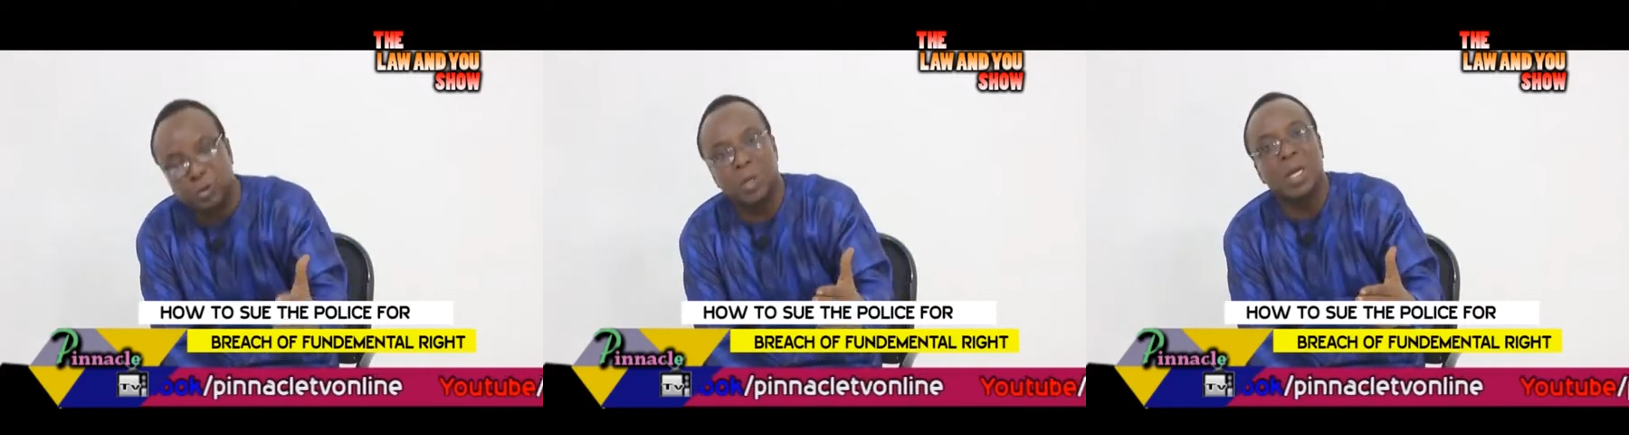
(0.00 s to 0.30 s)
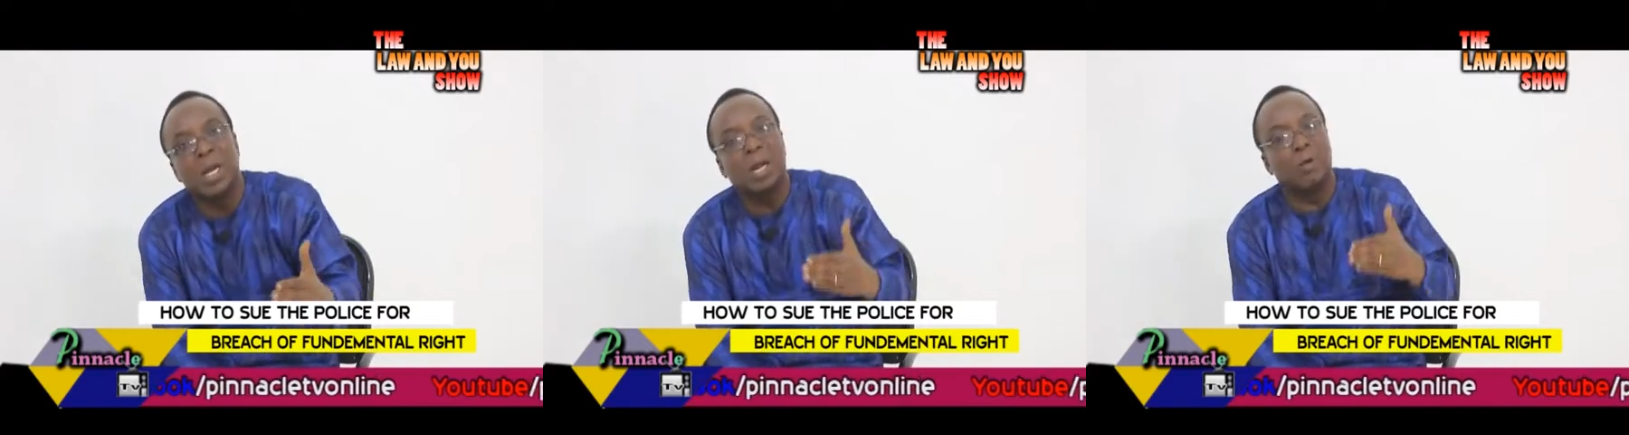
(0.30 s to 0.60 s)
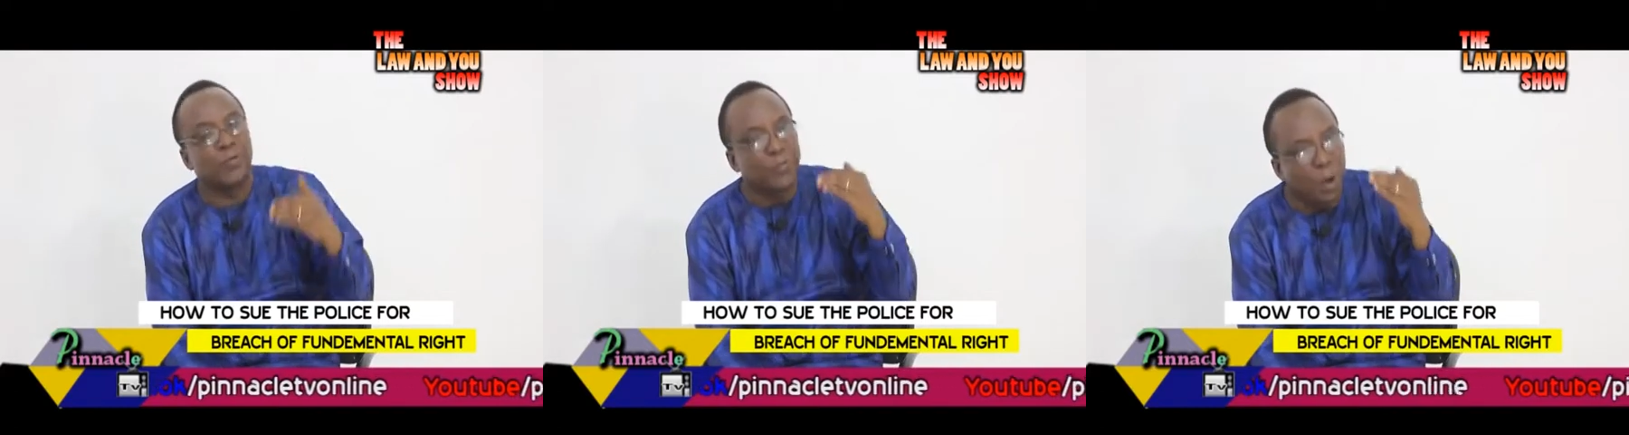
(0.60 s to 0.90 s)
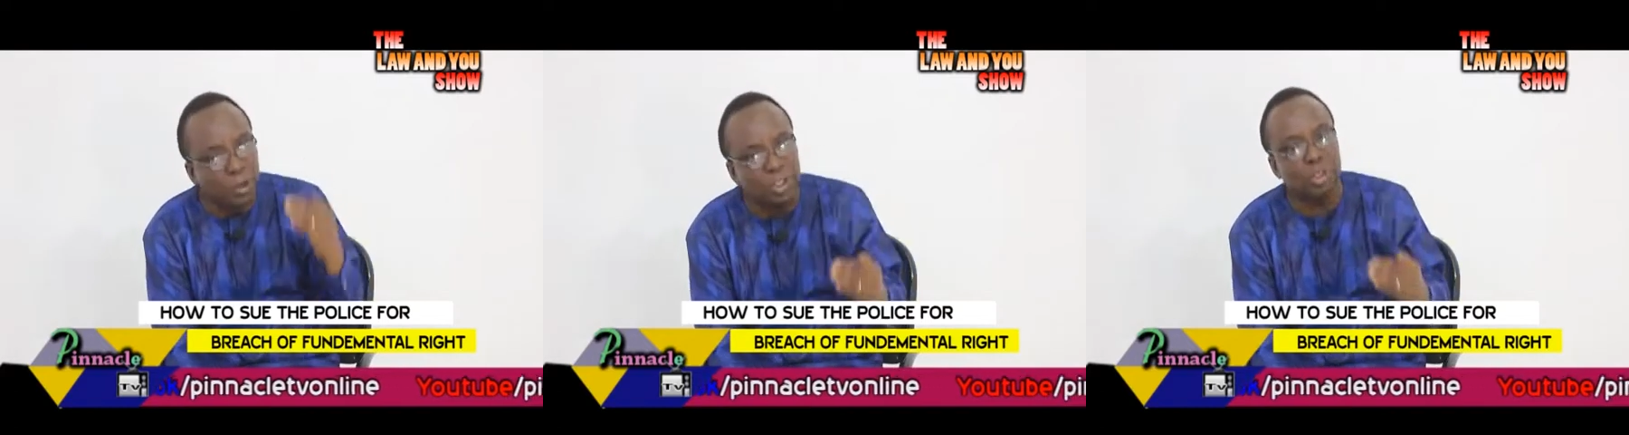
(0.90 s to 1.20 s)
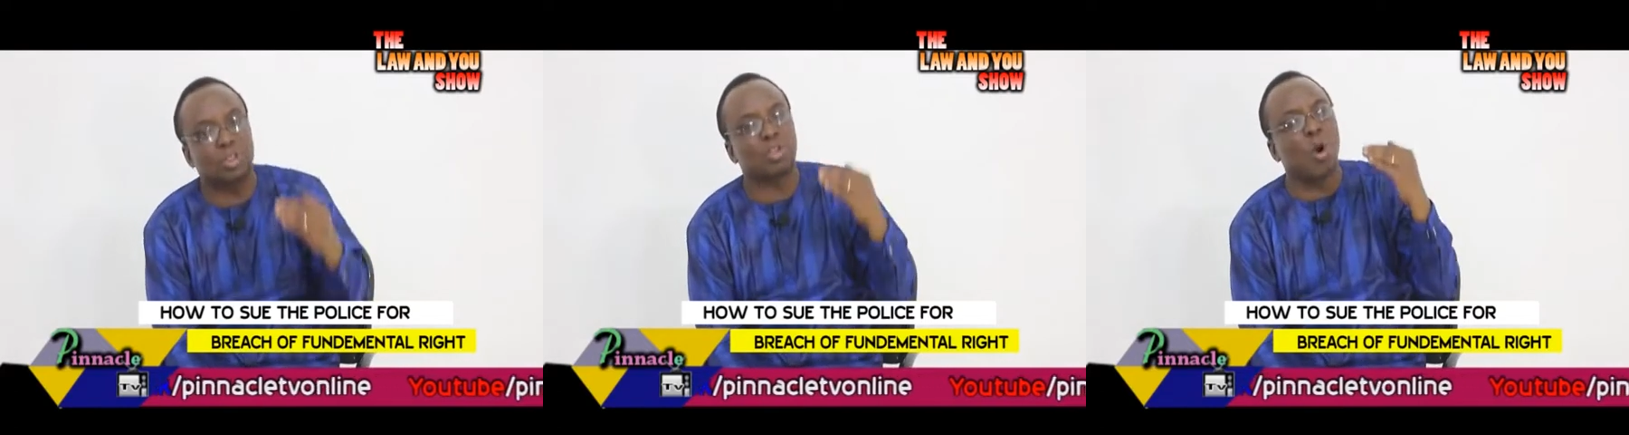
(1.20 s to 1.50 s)
Force
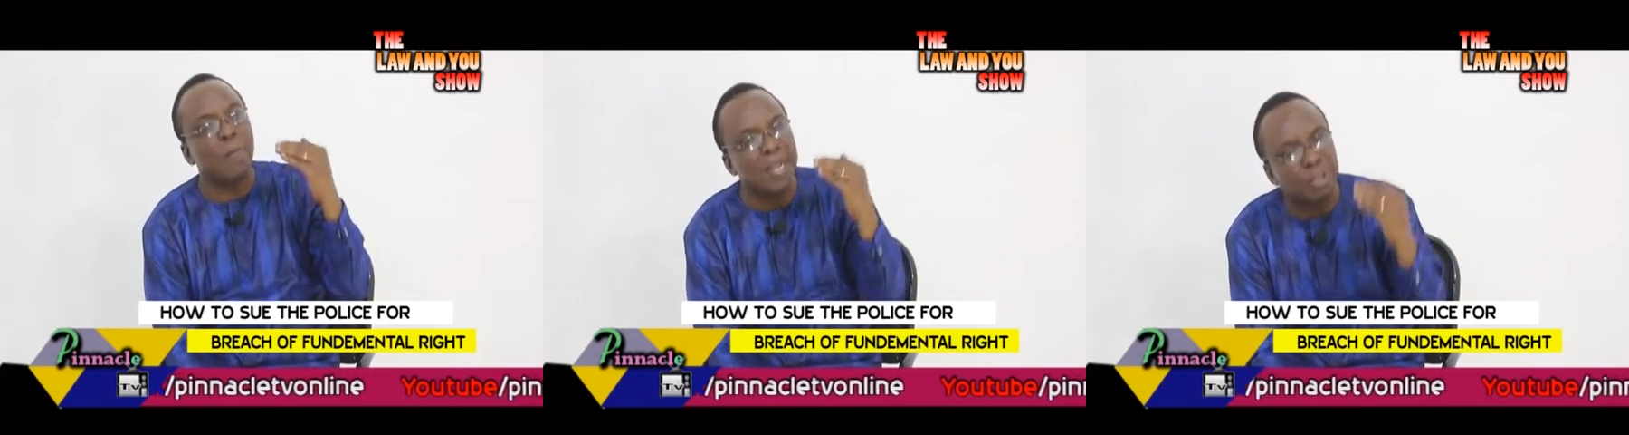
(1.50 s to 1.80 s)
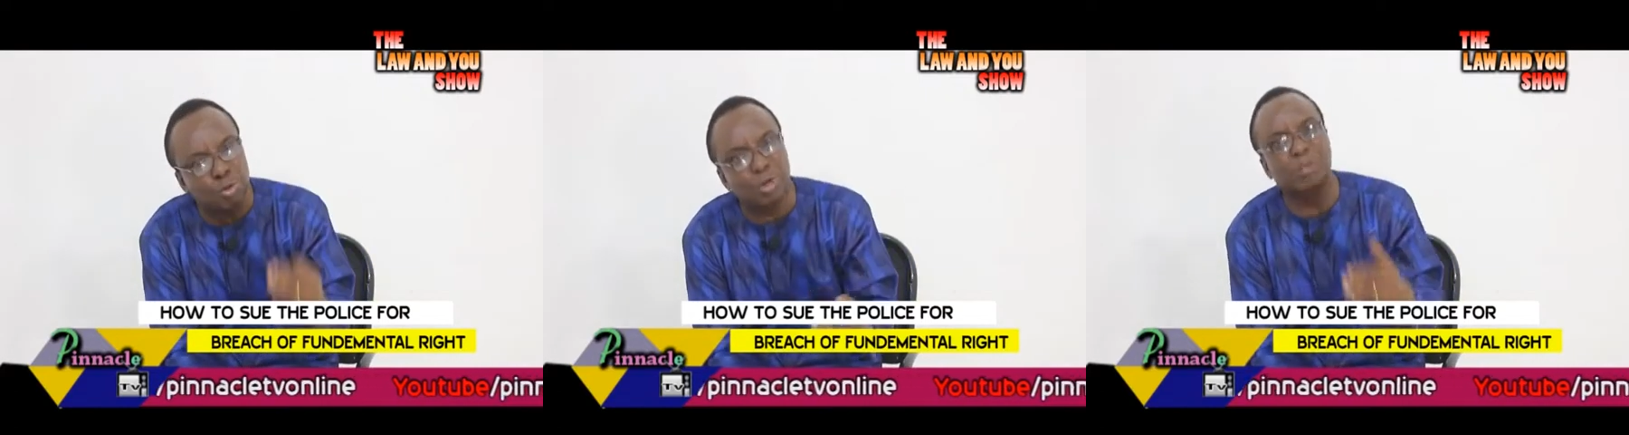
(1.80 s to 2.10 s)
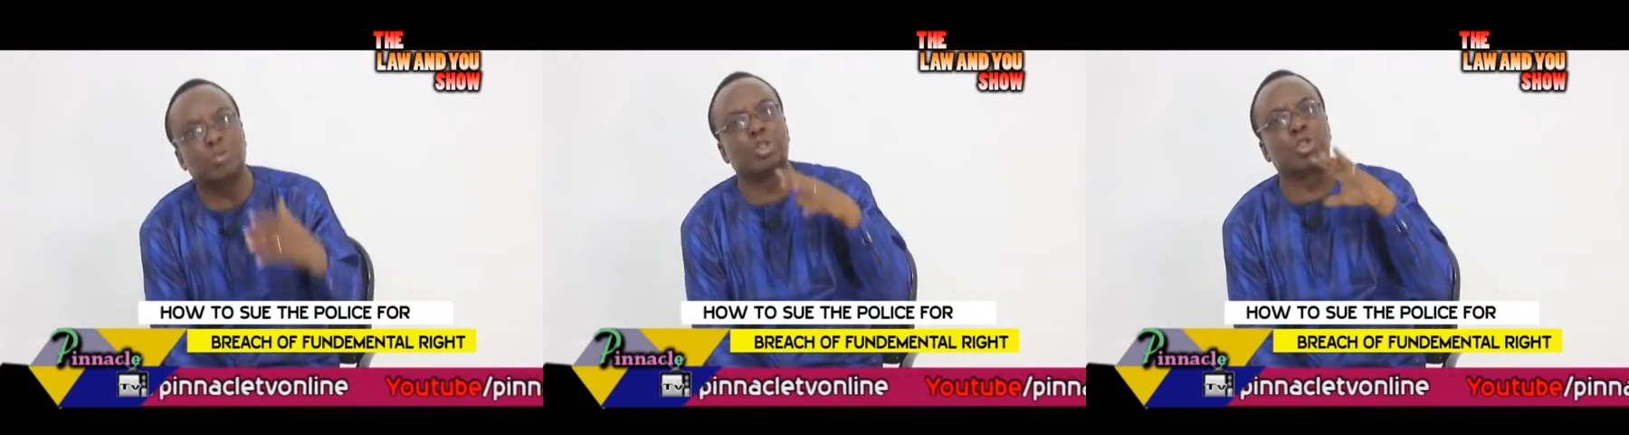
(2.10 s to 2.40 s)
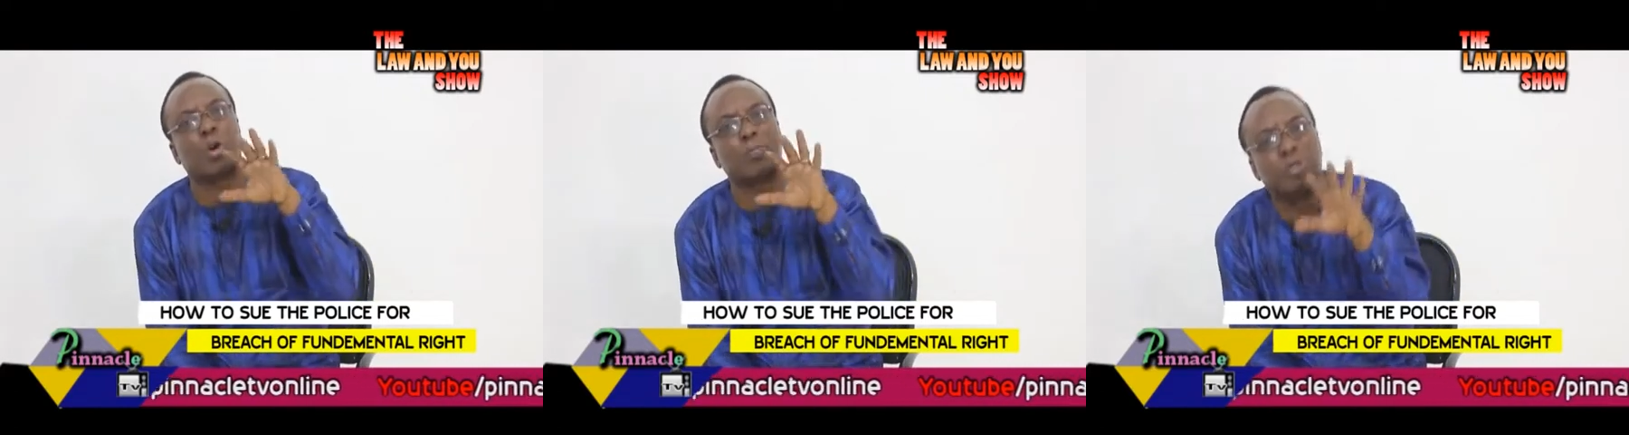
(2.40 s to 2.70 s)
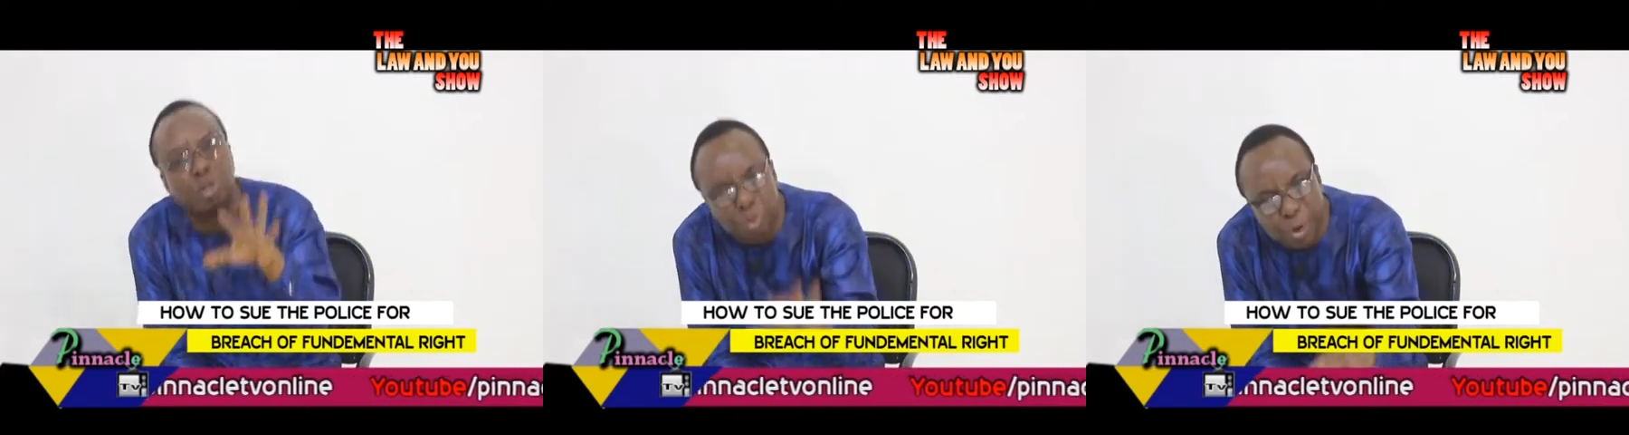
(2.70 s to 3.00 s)
commensurate with
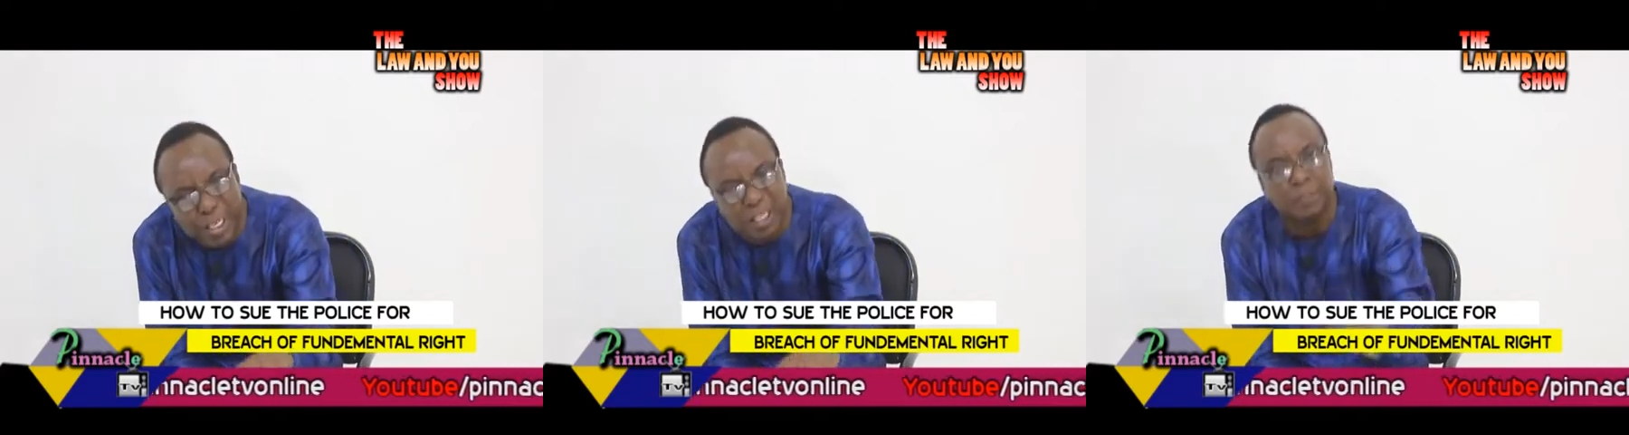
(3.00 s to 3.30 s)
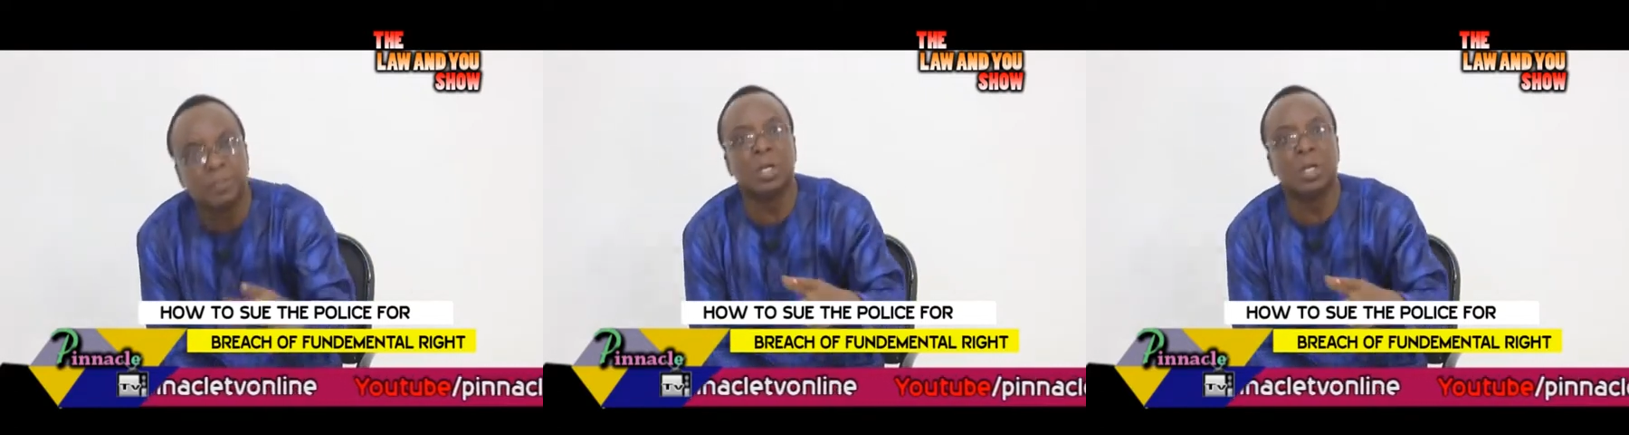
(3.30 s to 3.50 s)
subduing